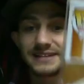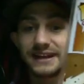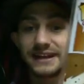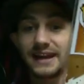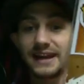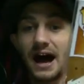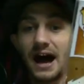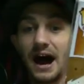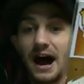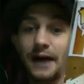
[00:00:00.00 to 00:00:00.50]

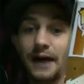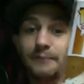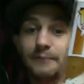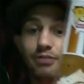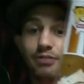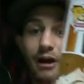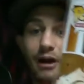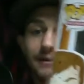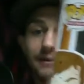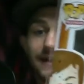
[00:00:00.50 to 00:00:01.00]
I'm probably
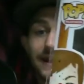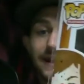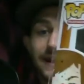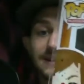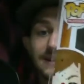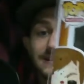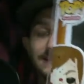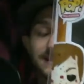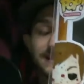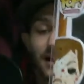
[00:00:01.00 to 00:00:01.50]
getting this
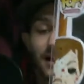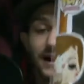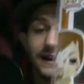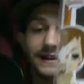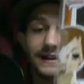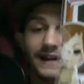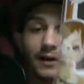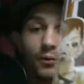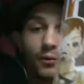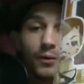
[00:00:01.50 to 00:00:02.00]
signed at
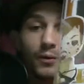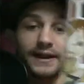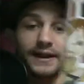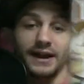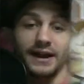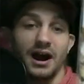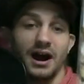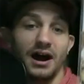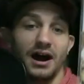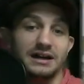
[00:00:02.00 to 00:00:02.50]
one of the
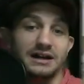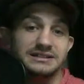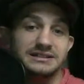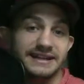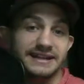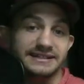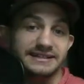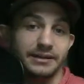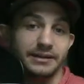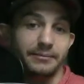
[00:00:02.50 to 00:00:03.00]
cons that he's going to
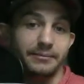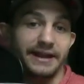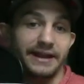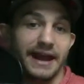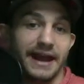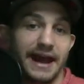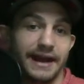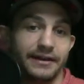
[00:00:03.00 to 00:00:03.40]
be at.